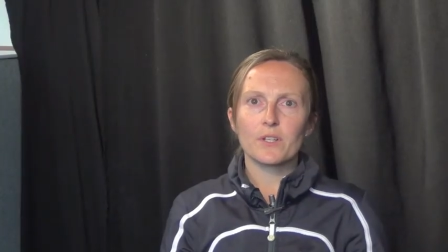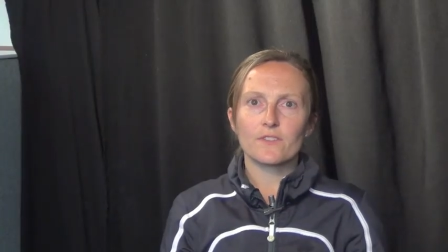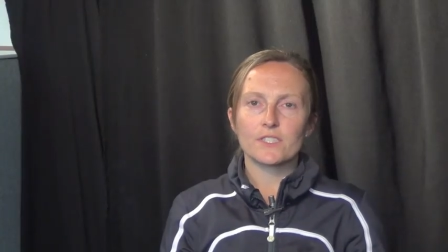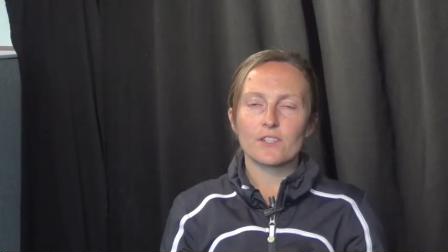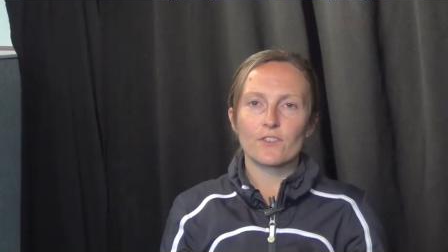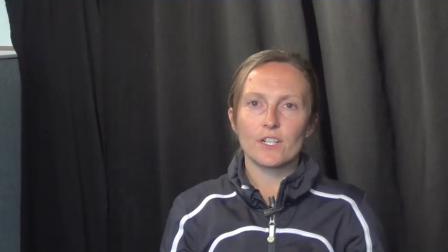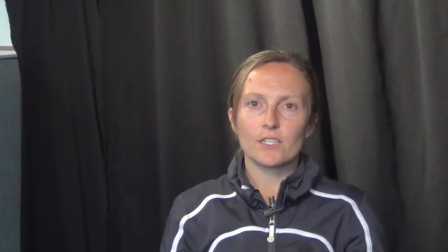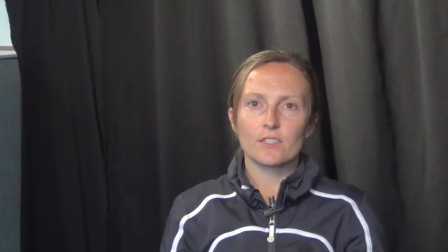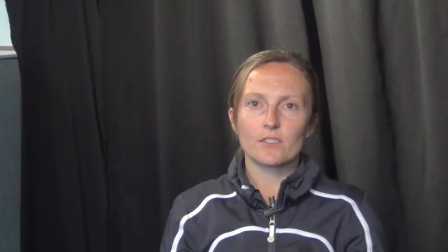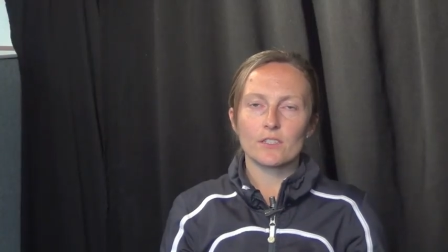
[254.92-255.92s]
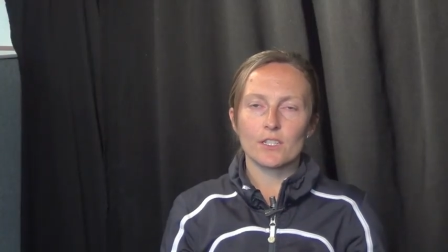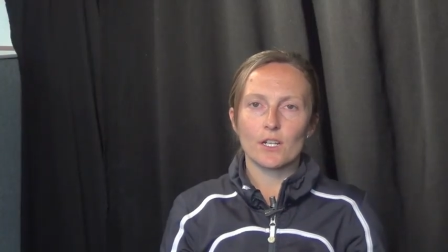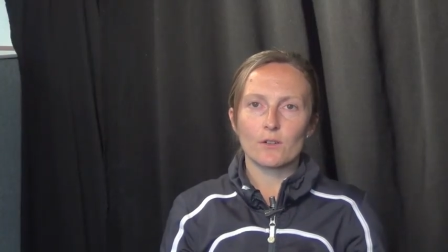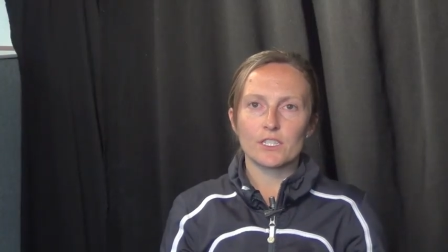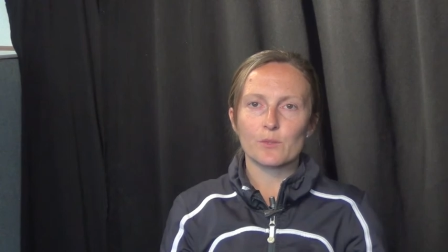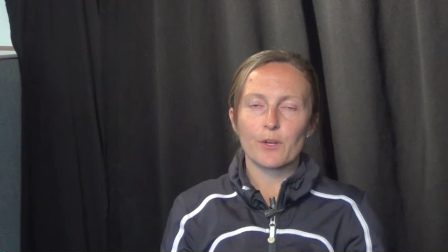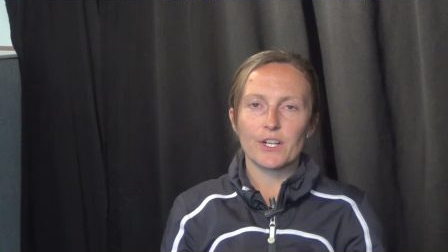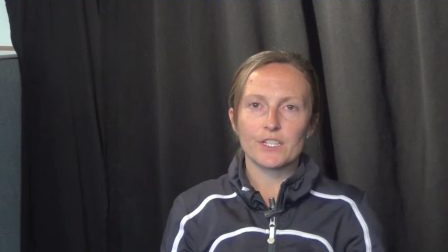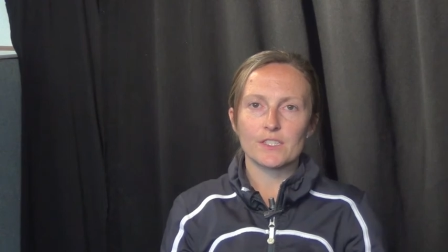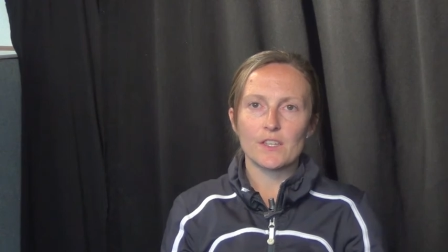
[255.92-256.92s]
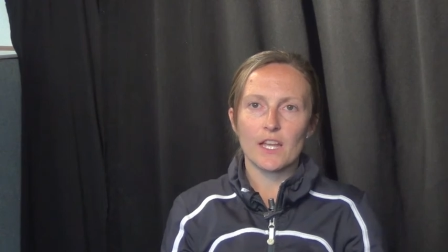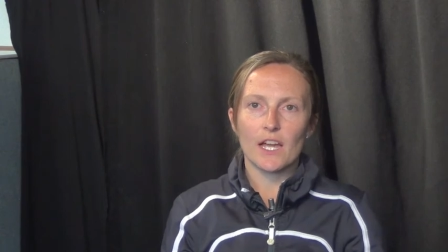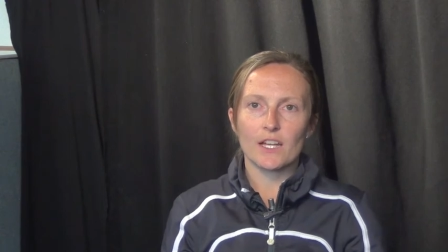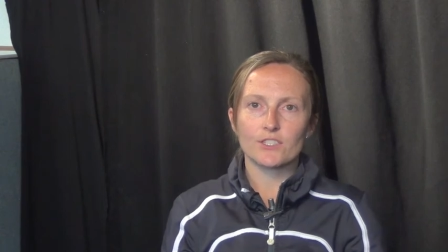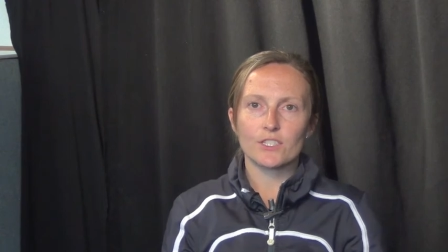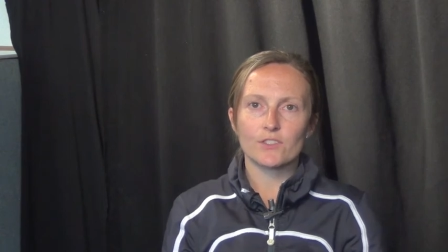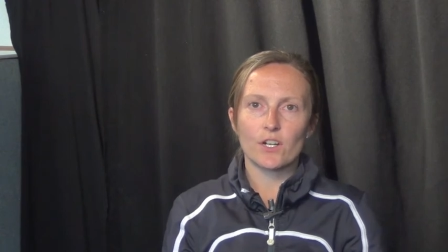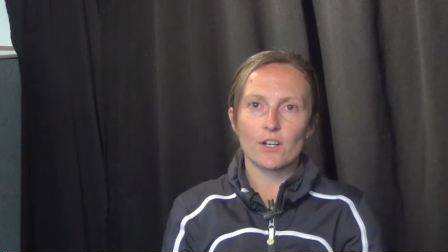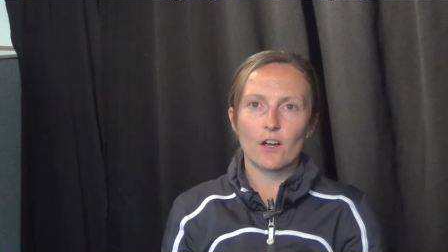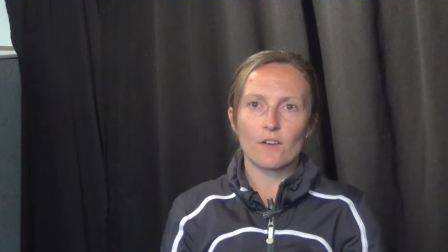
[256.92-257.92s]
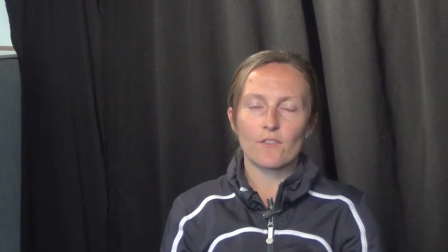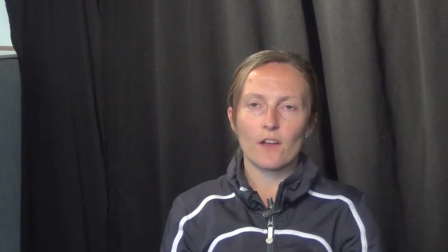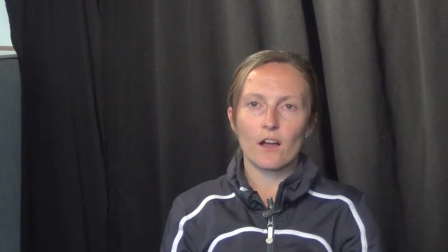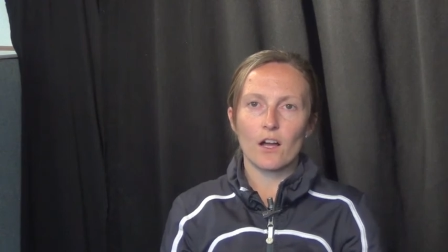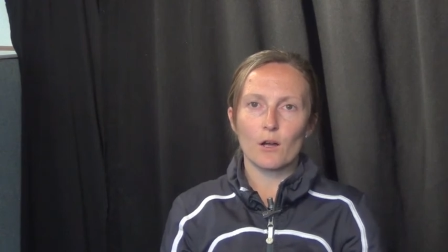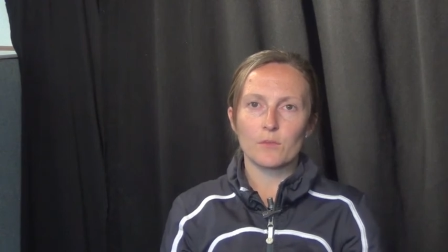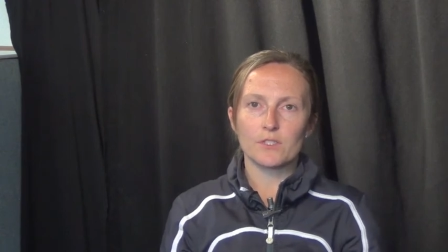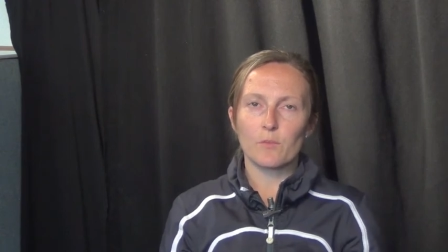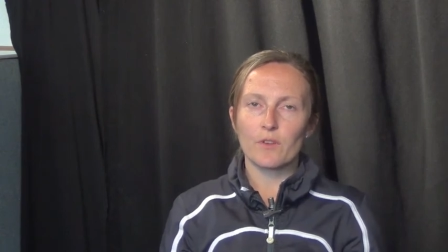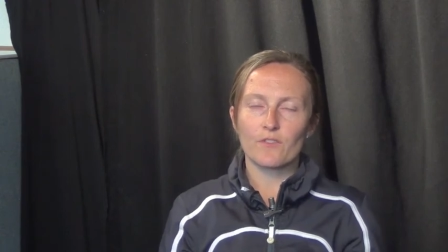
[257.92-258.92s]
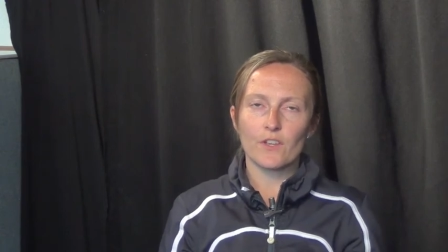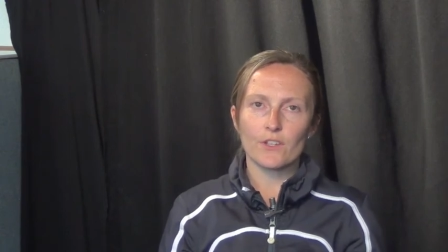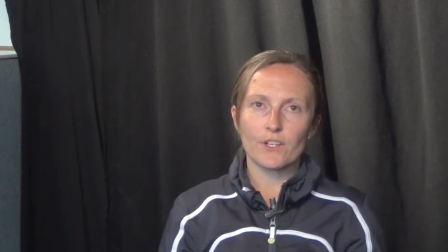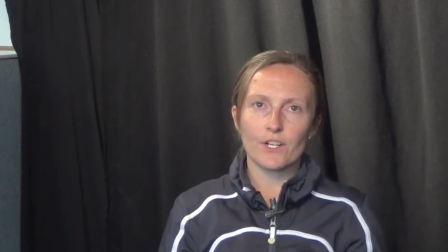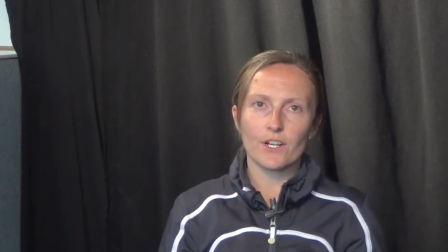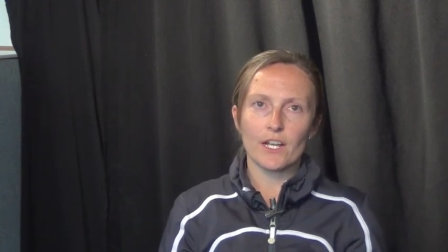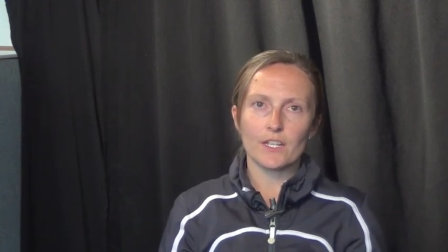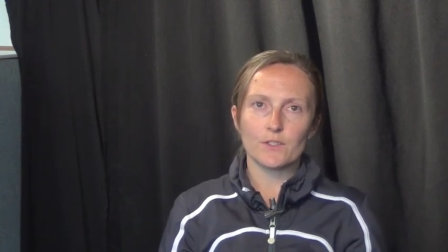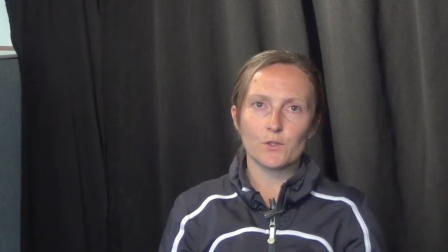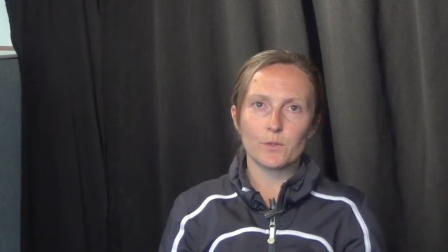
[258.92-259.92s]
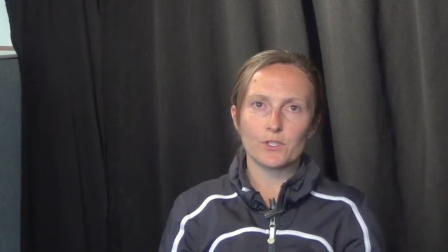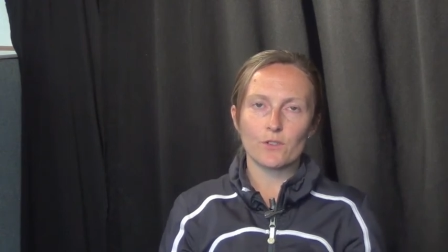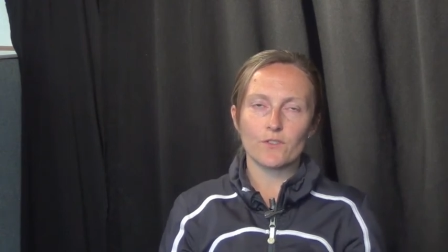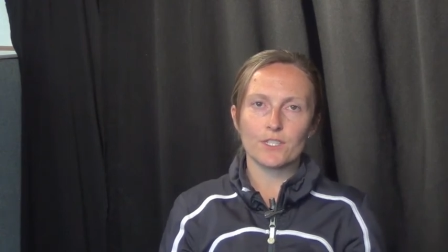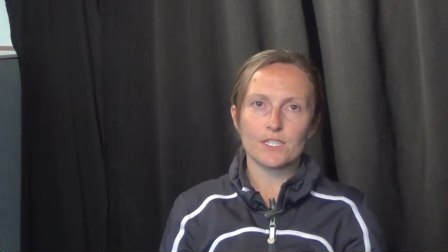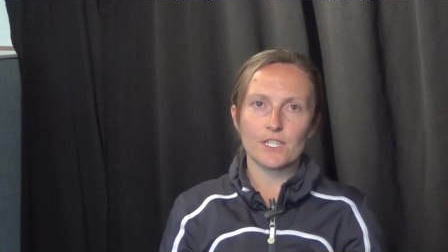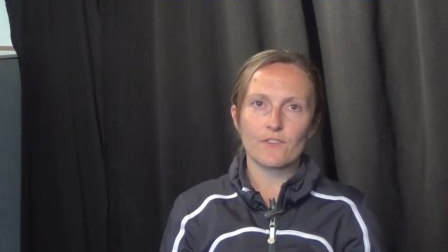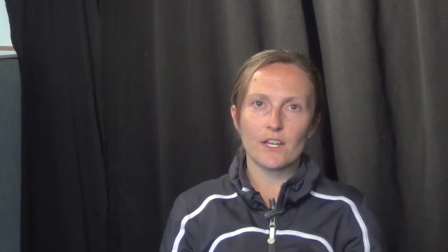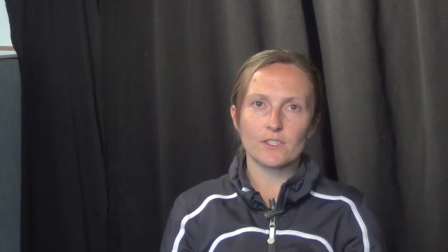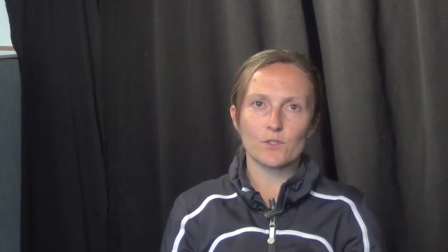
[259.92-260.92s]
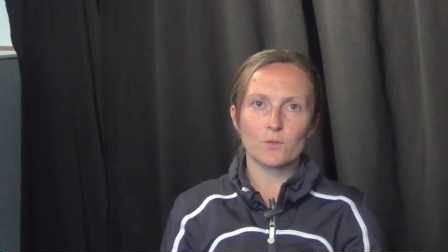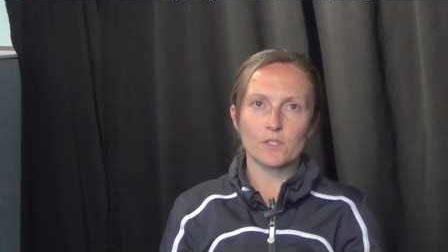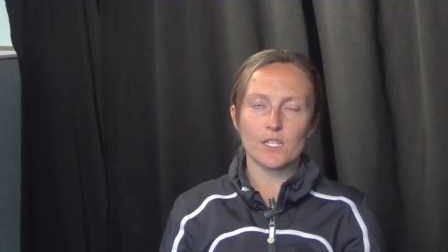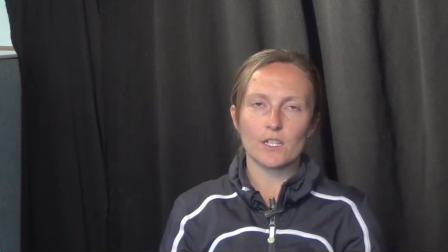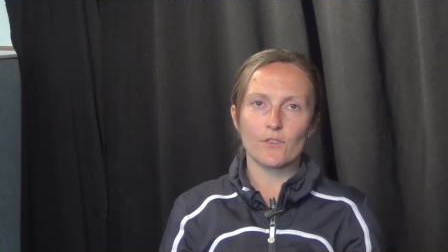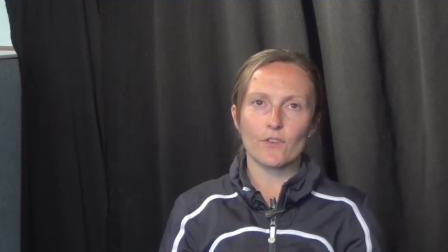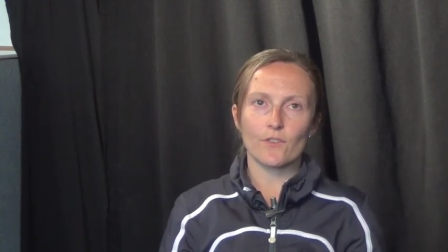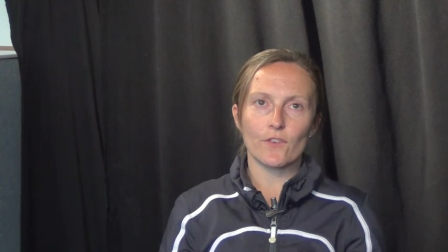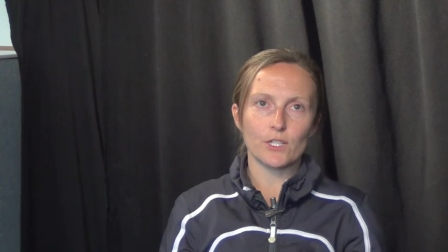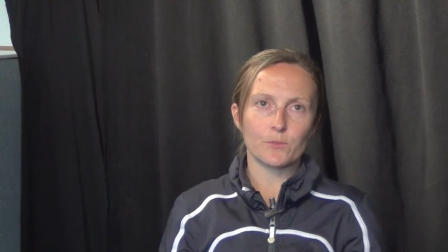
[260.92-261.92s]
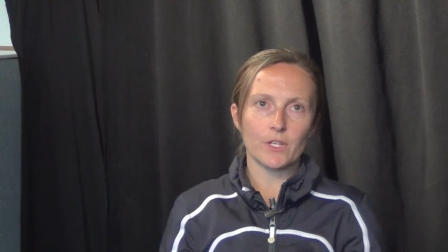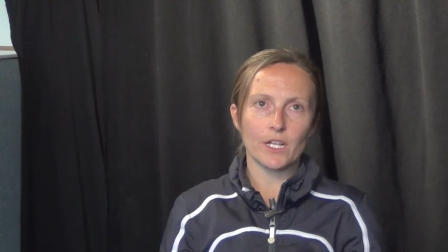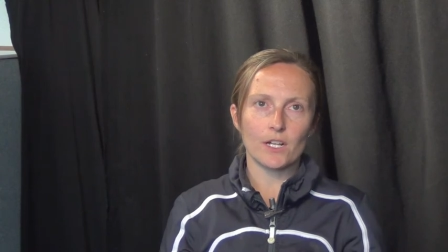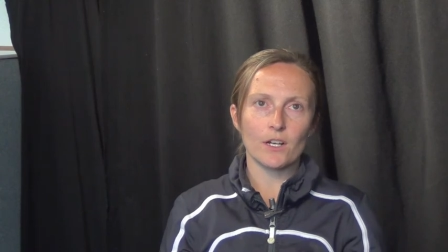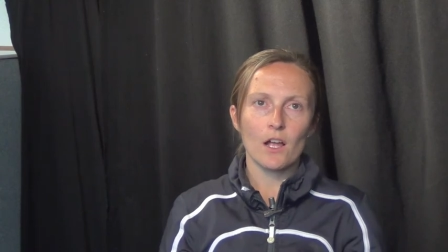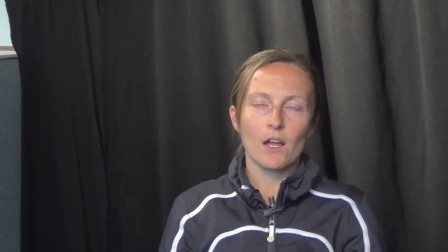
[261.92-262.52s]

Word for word: of a different, you know, experience in that she started off as a midfielder and switched over to defense towards the end of her freshman year.